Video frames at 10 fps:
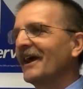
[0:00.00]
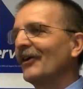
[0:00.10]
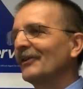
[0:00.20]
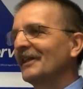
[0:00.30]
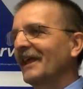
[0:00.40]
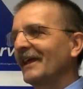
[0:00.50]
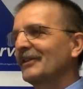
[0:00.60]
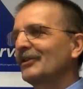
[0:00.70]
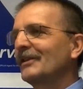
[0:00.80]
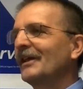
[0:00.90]
I only had
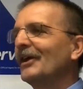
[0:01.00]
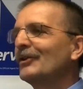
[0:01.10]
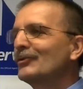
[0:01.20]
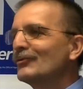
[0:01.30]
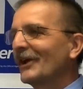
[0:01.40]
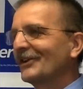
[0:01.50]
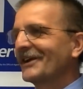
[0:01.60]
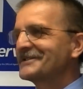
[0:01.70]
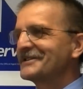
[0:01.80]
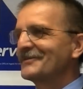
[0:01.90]
two
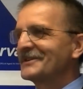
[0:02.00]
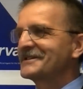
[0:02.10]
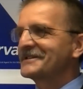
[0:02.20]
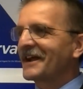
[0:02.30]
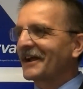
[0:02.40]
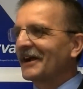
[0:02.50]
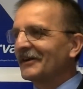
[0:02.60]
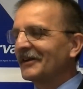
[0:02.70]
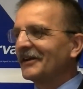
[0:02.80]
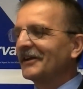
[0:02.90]
addresses in Mississauga.